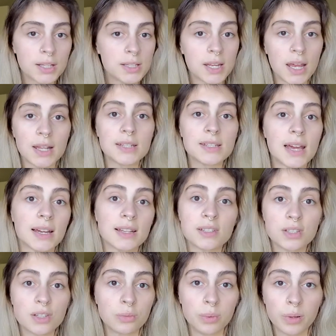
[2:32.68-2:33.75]
10
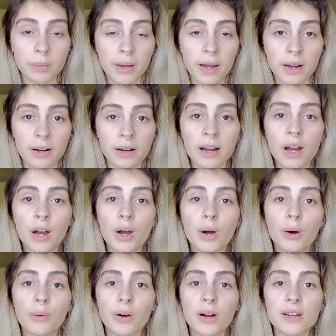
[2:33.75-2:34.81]
seconds to prepare
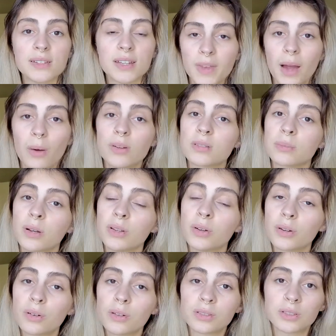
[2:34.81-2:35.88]
was I went to my
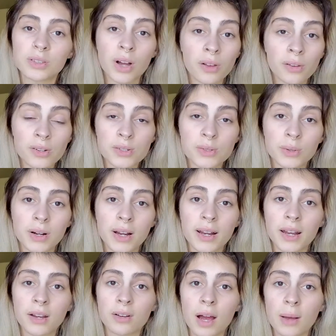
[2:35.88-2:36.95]
local dollar store and
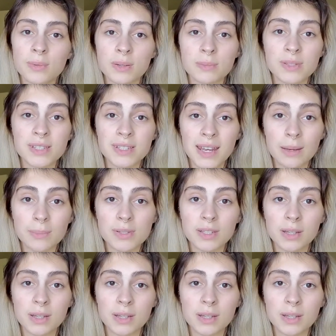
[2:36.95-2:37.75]
I grabbed some stamps